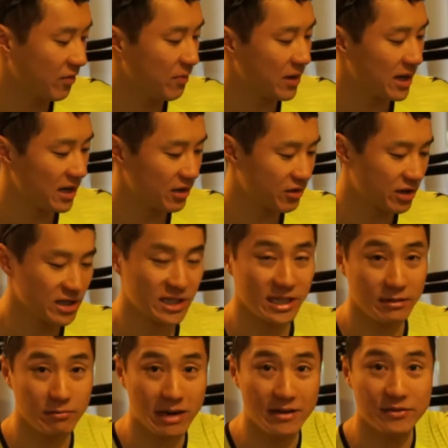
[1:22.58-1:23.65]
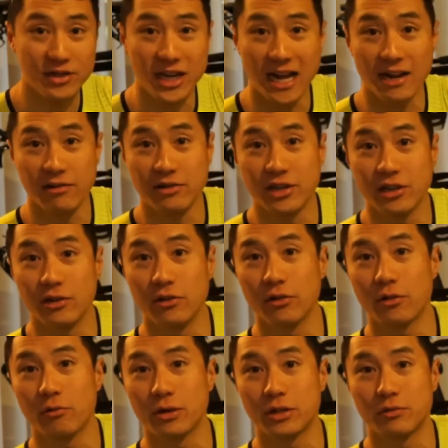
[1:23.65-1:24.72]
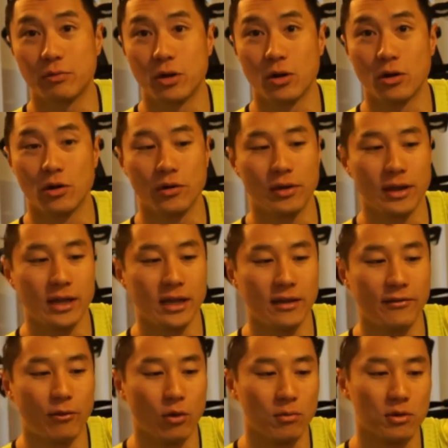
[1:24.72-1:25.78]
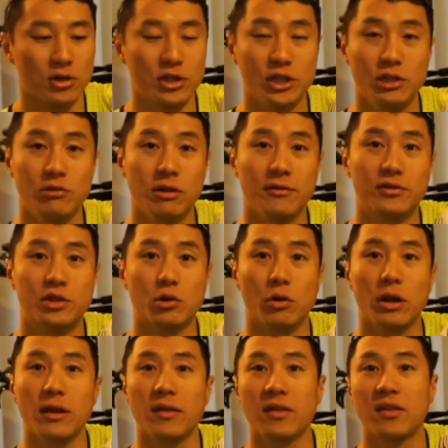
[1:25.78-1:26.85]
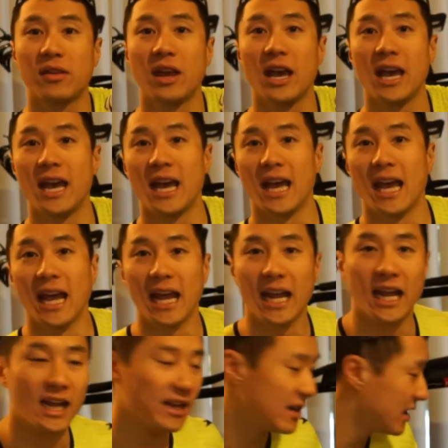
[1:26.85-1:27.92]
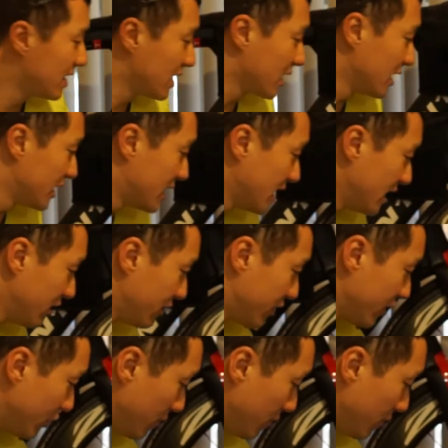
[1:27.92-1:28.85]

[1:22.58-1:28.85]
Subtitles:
my trusty Wave Shadow 2s, which were the former shoe of choice, and continue to